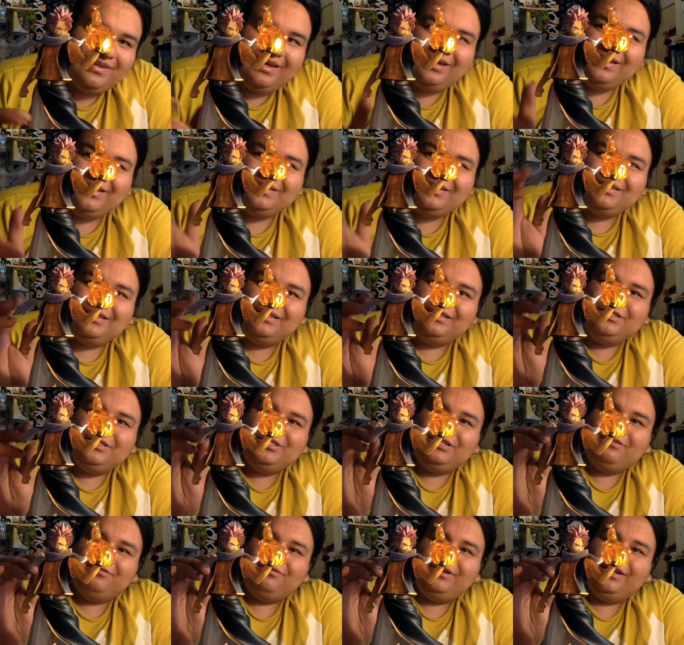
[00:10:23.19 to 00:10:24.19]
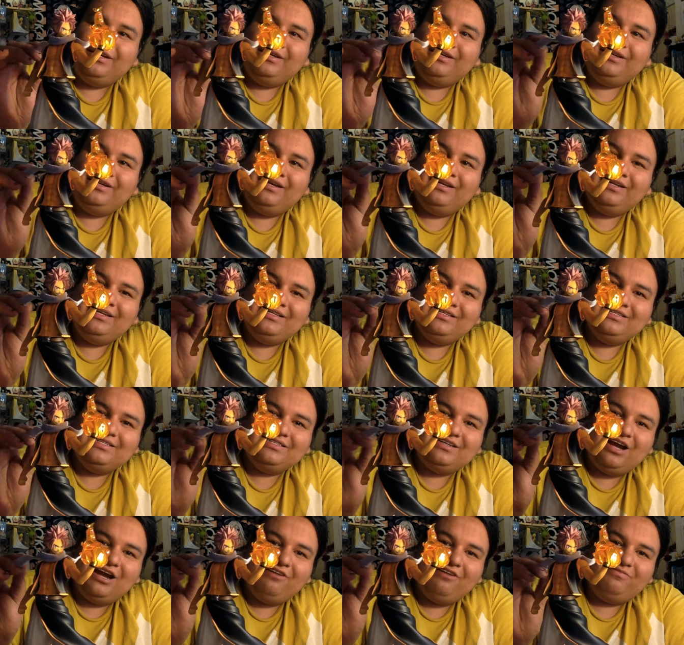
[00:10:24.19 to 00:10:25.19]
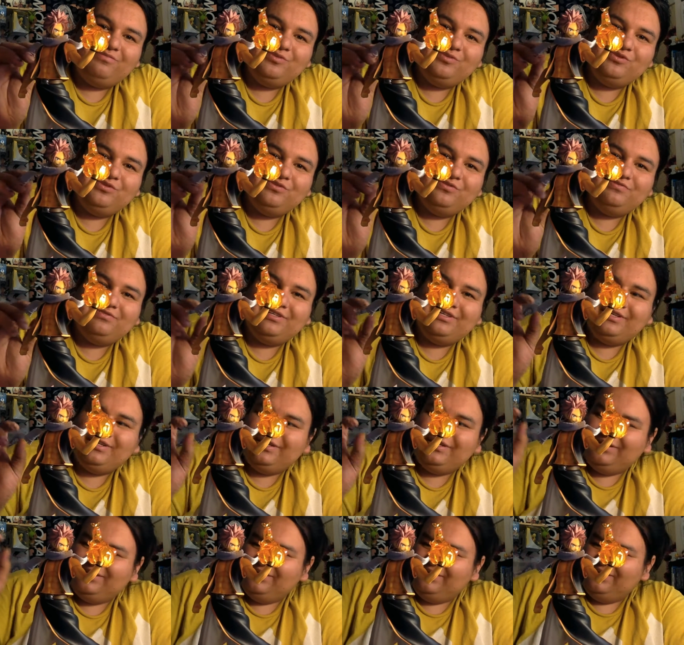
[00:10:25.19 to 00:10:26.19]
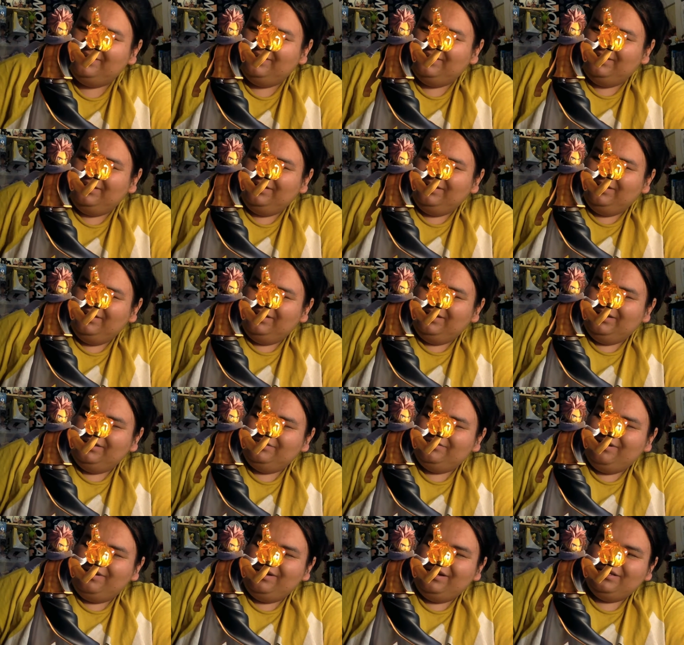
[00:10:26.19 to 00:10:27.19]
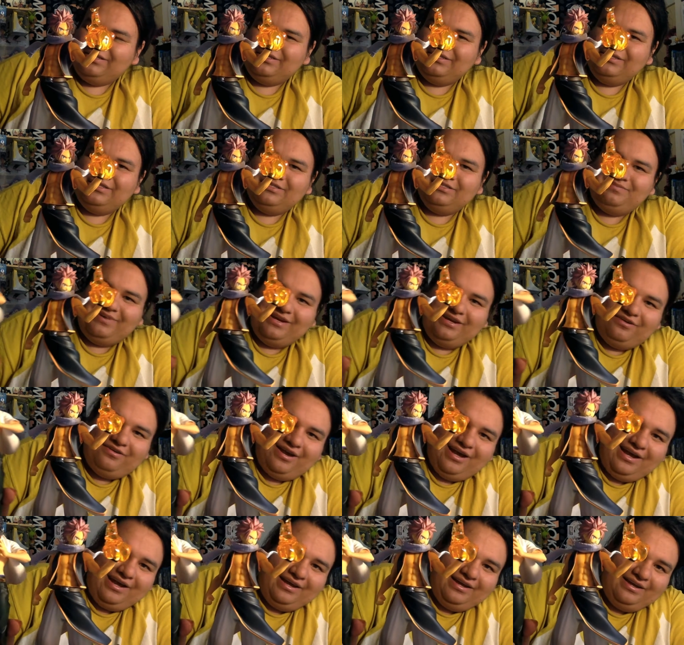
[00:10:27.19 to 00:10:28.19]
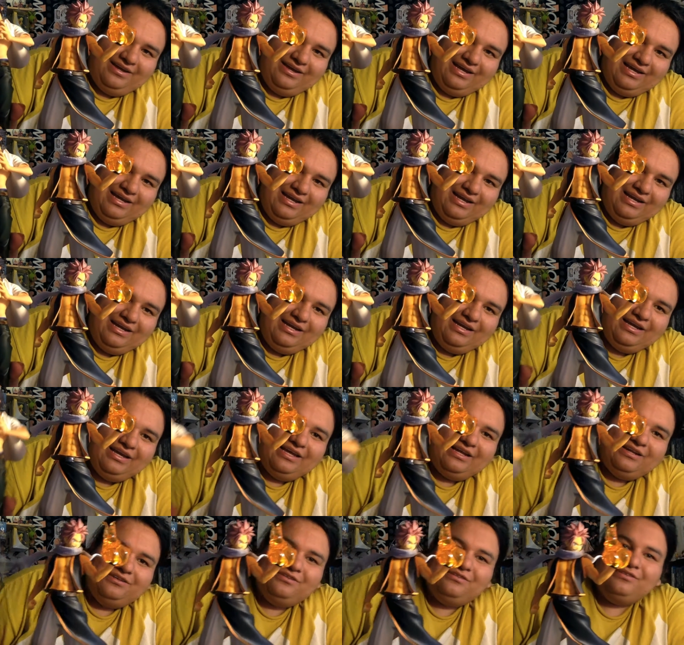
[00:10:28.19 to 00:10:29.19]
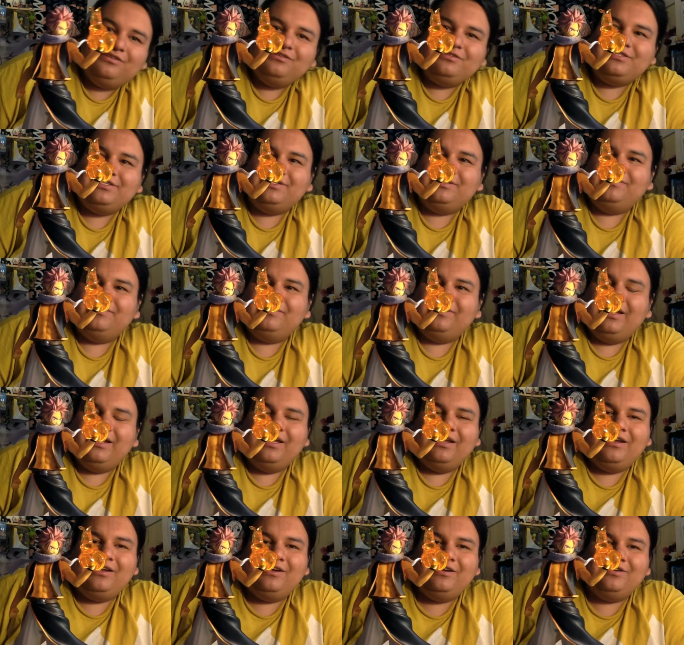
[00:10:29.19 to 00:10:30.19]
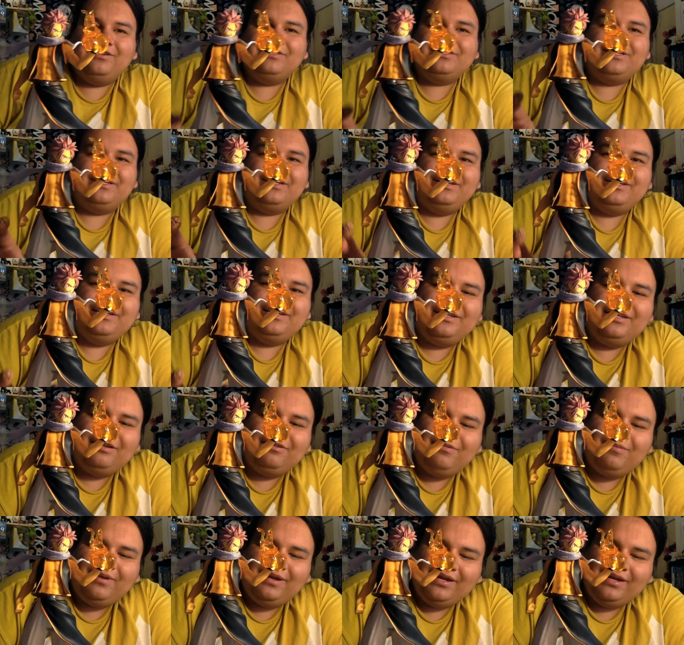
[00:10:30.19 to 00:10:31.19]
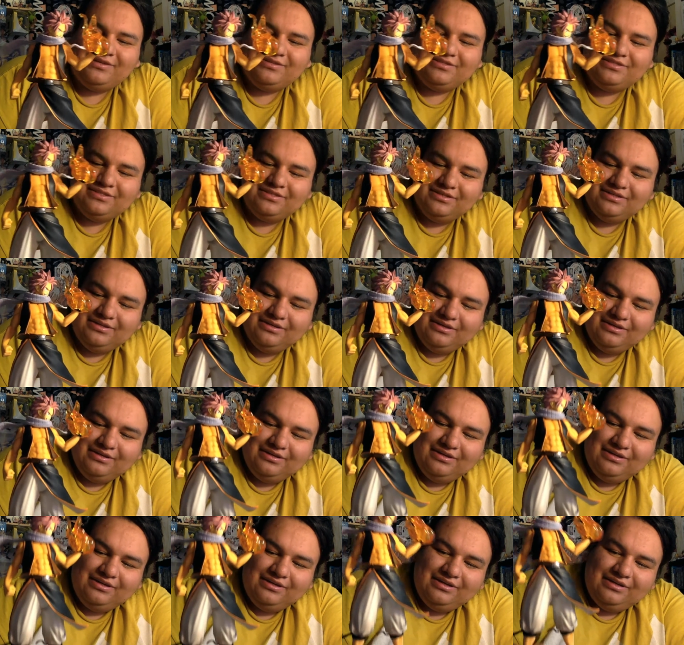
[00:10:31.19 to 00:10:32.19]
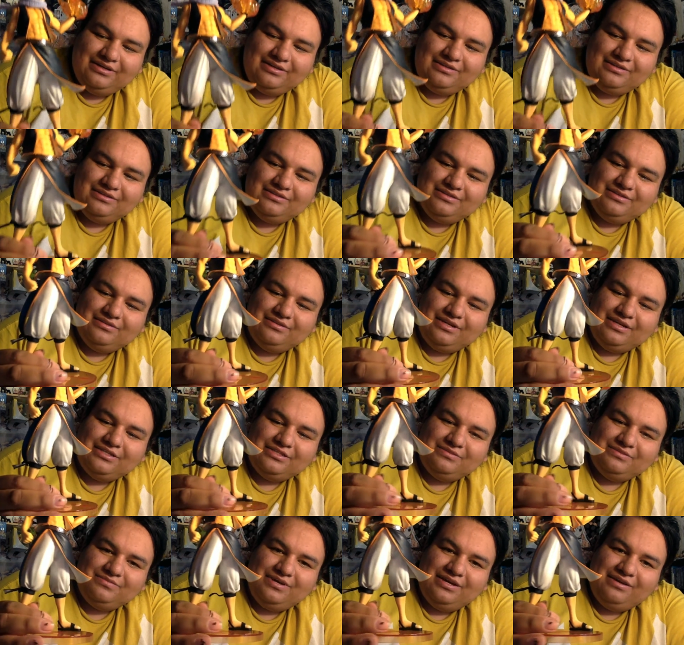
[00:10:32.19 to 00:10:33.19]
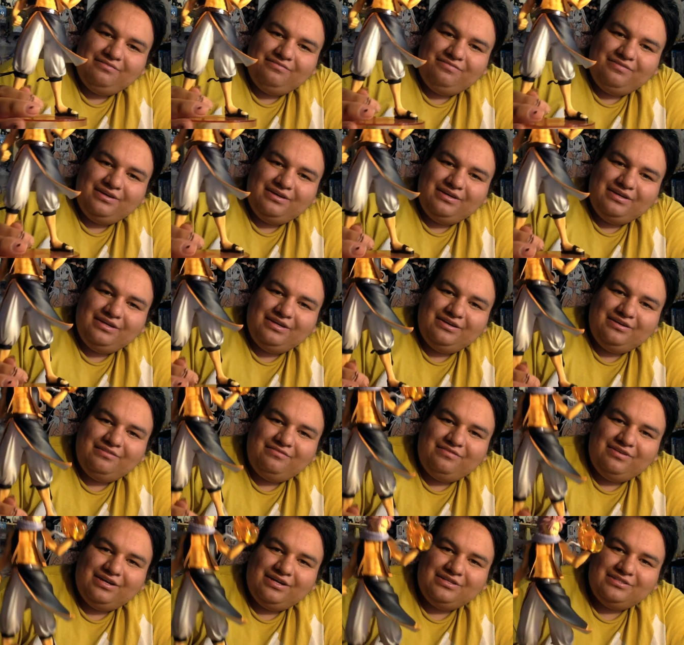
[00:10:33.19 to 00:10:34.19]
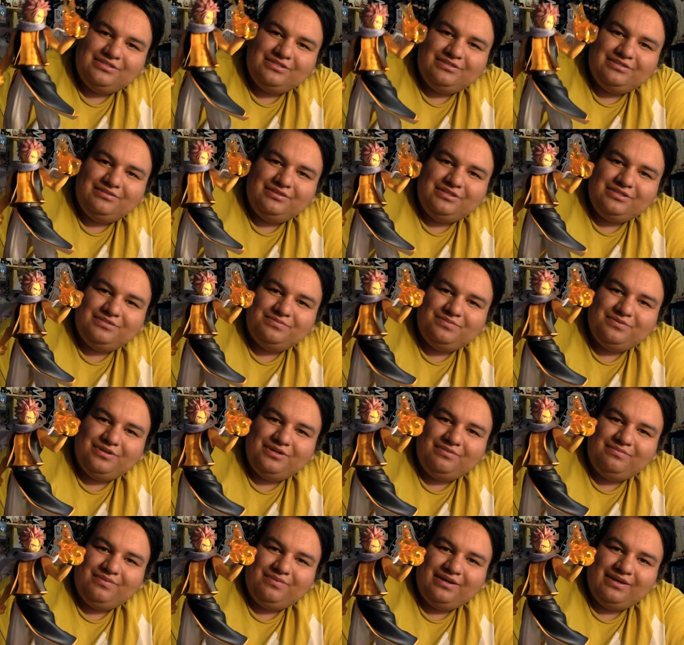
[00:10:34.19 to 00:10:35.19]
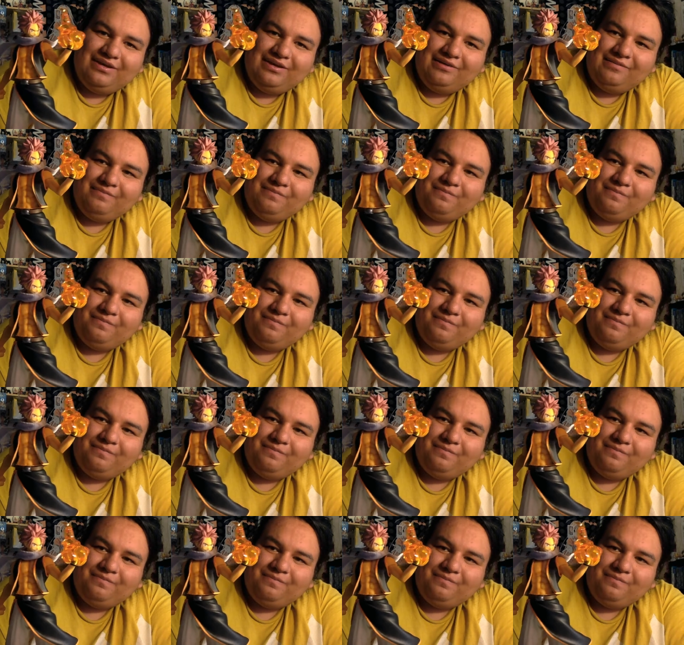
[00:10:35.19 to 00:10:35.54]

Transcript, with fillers: and he's a legit one and his scarf moves and He's right next to his Betty Gray, and I need to get a new Lucy and a Nerza and everybody else. Yeah, so that's my figure of Natsu. He's pretty big.